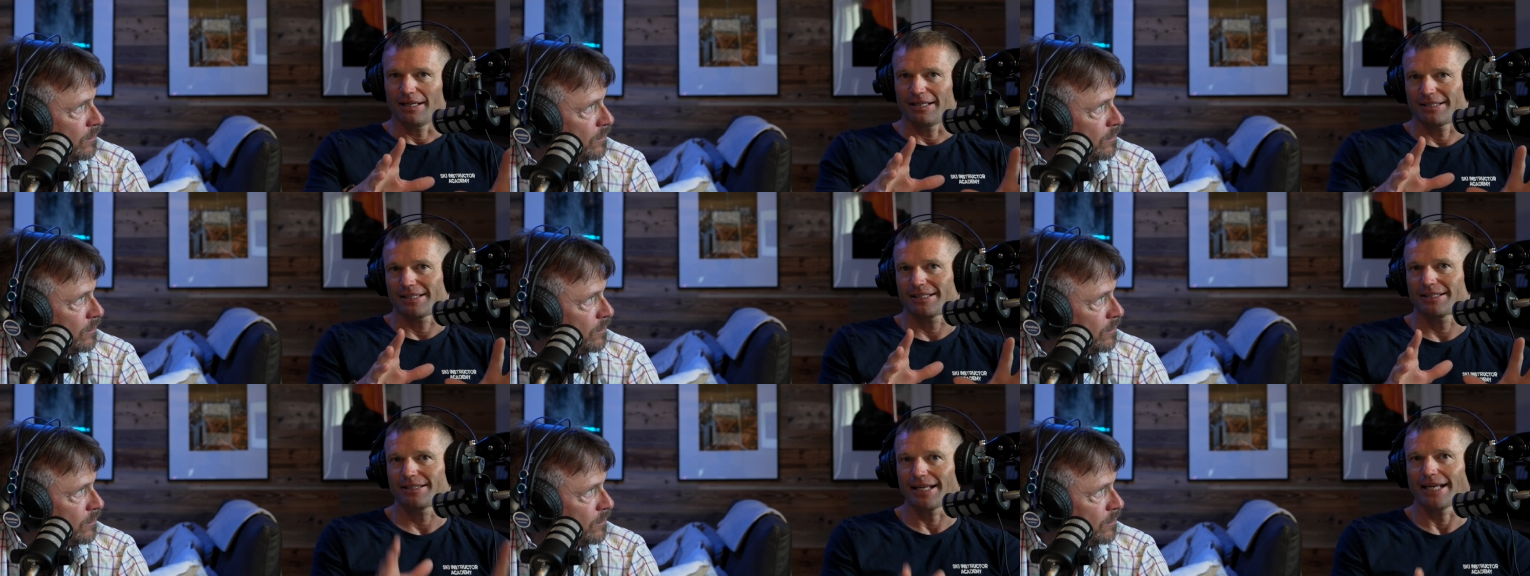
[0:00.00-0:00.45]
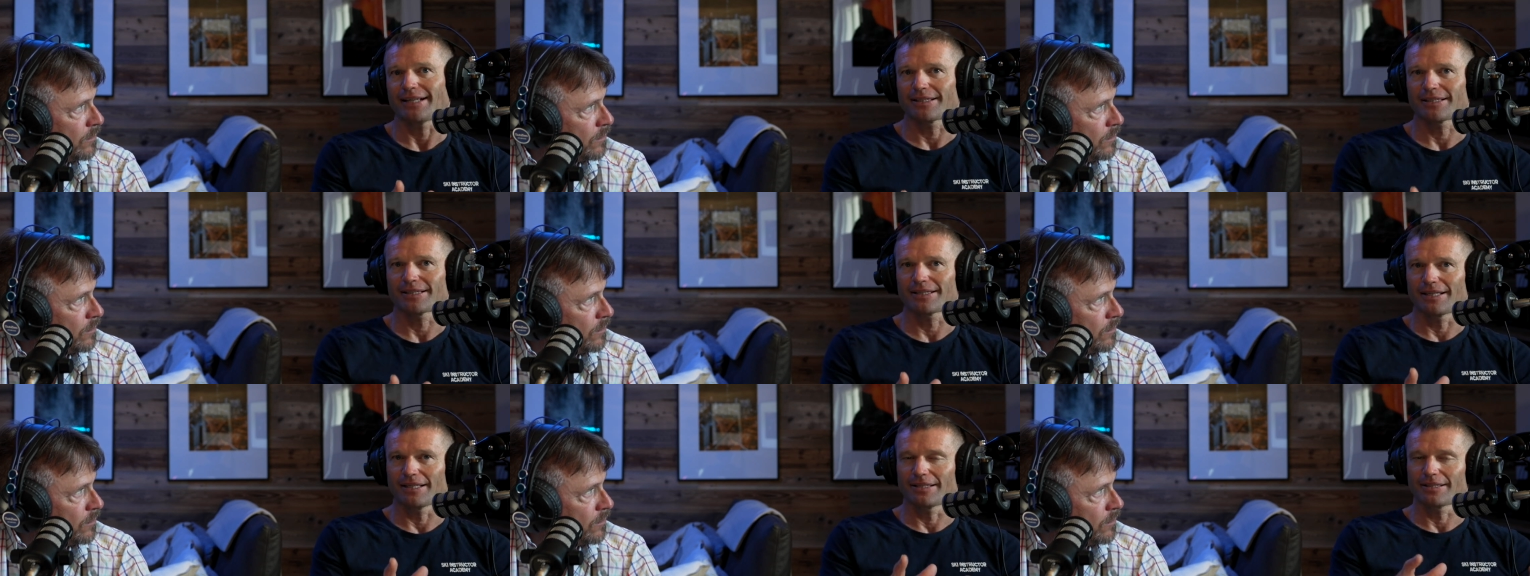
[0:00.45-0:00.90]
Speaker 1: a
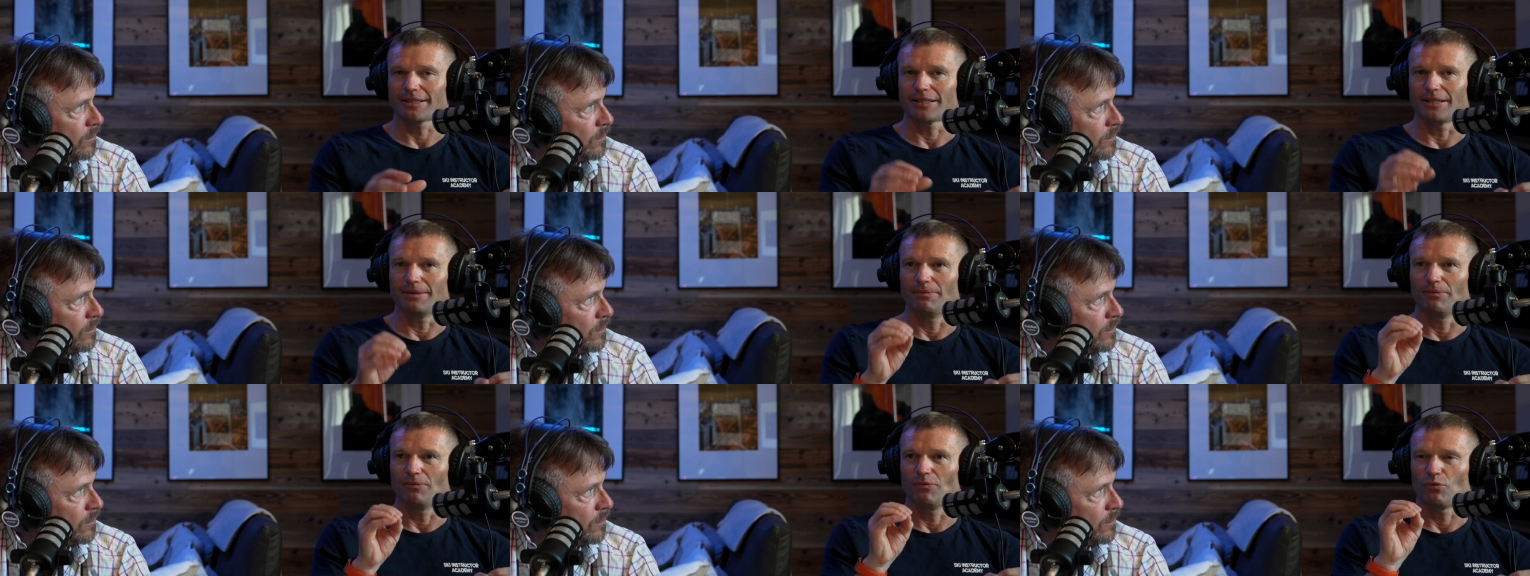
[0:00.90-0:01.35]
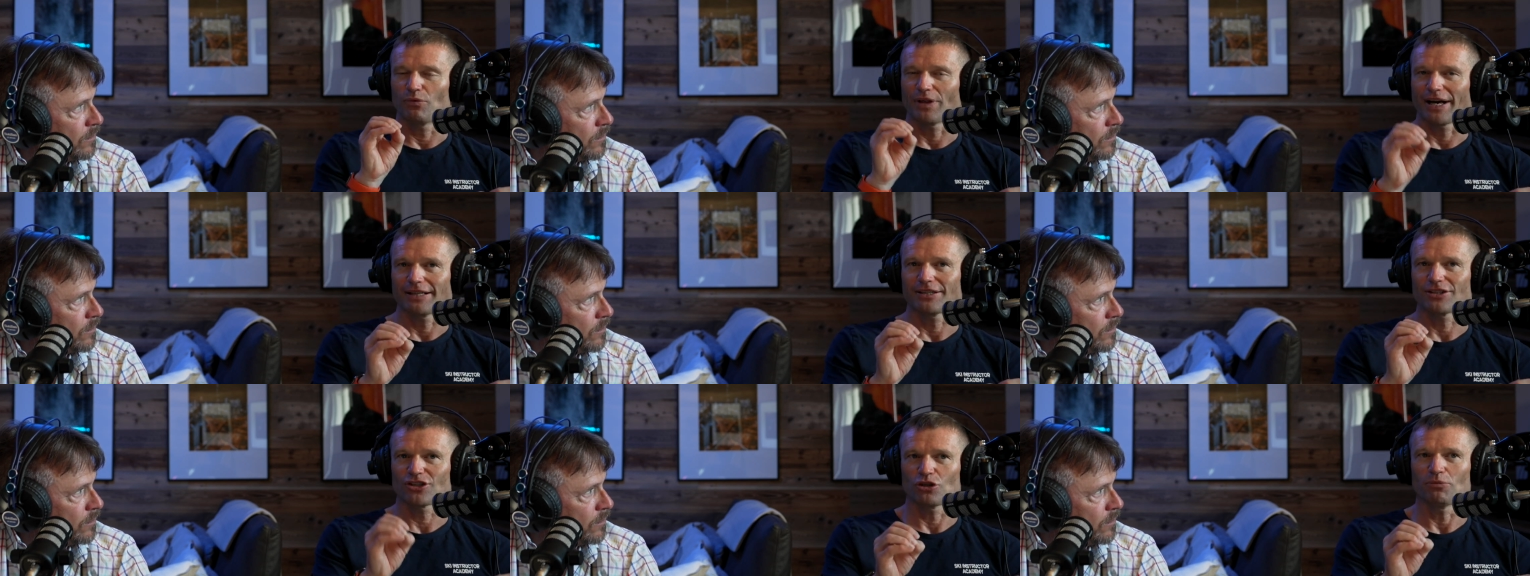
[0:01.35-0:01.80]
set system
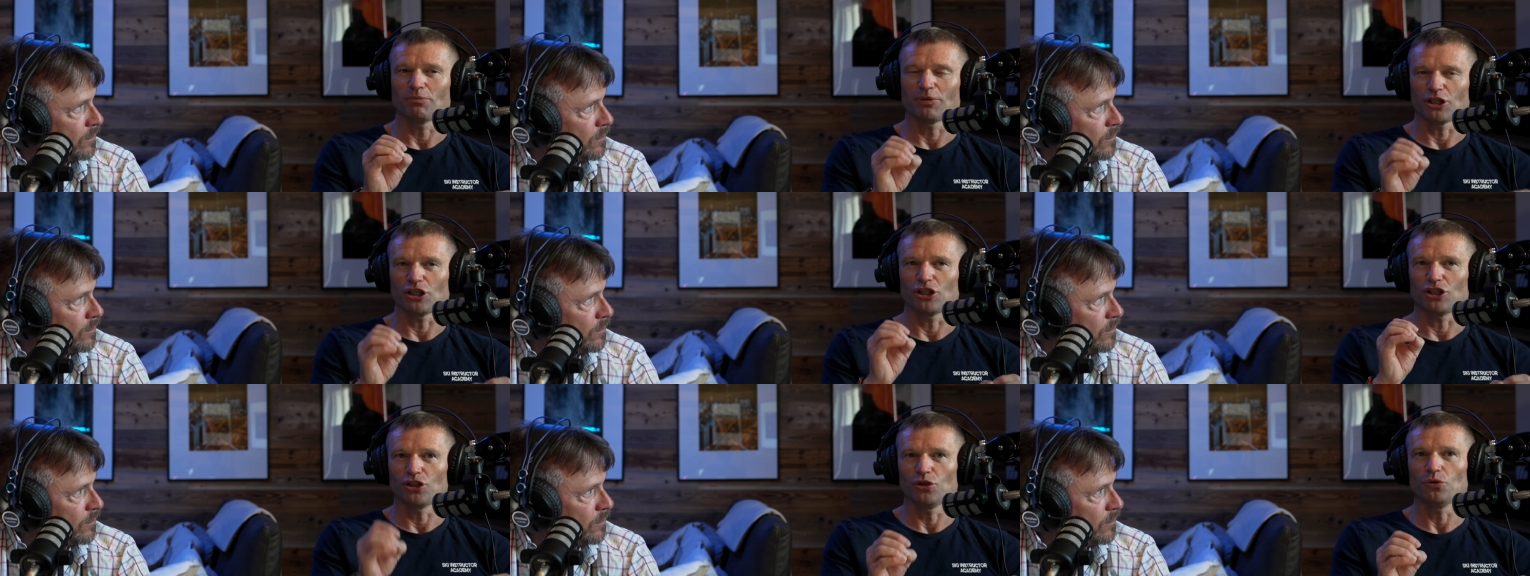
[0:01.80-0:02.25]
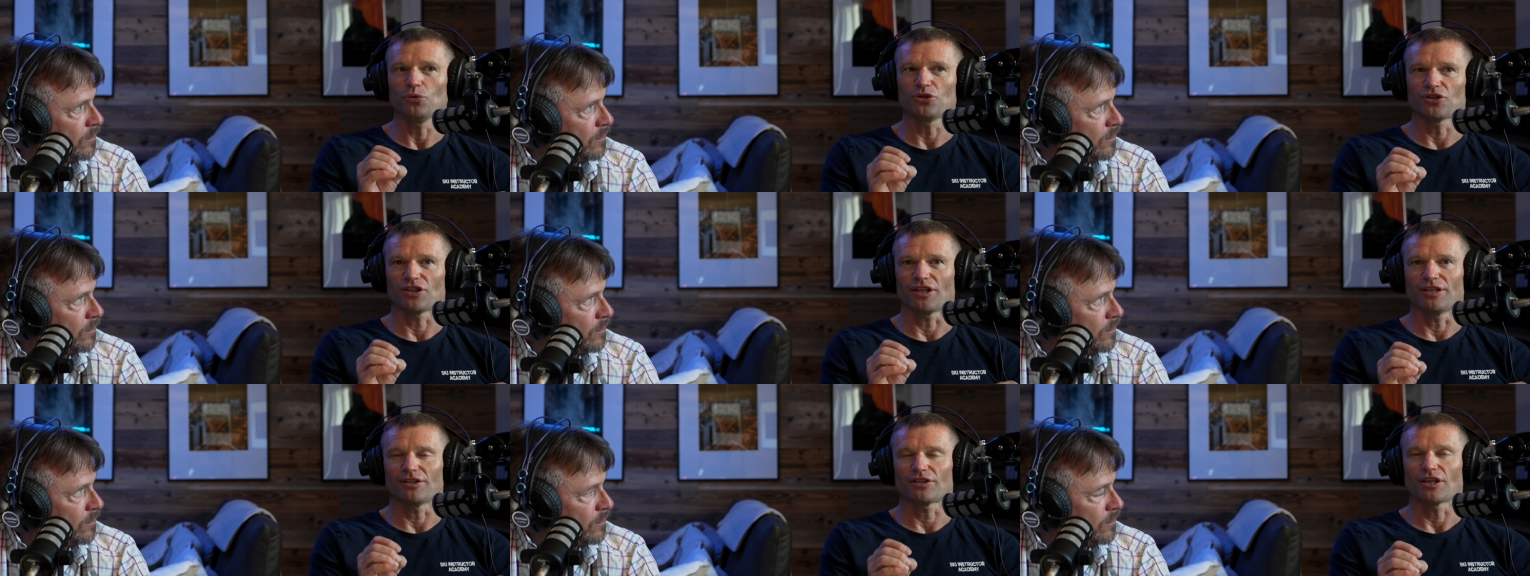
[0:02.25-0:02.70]
that somebody
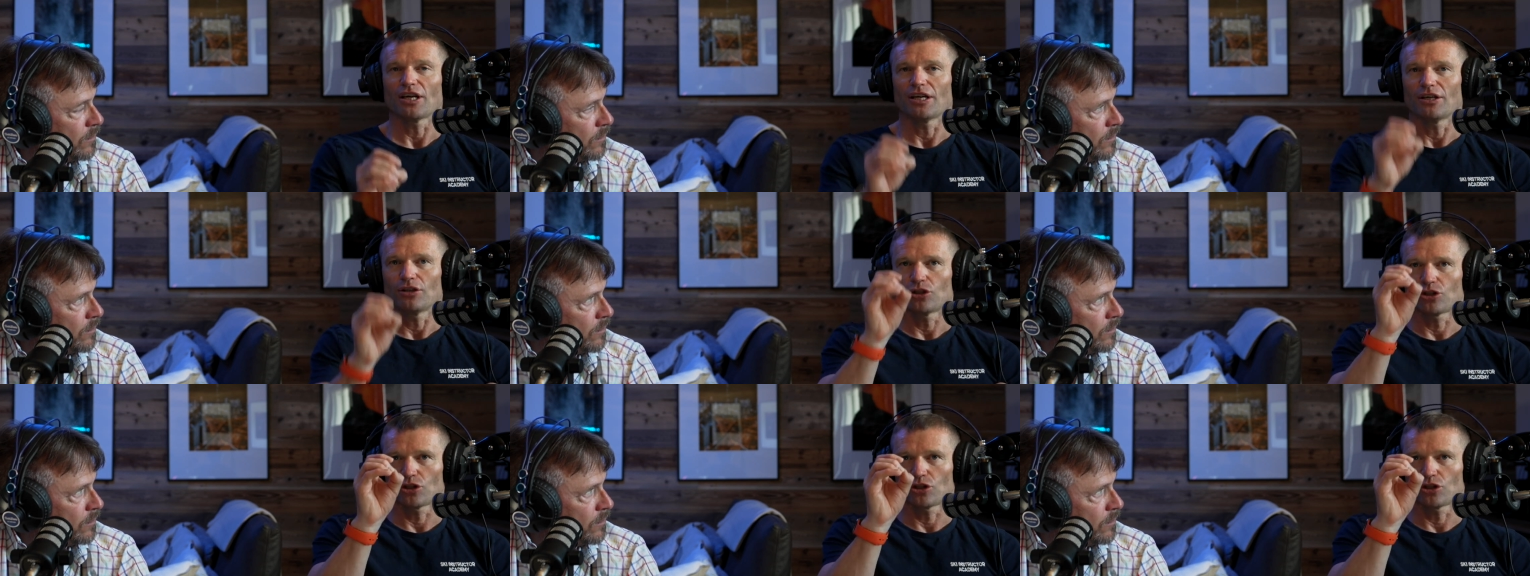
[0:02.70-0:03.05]
uses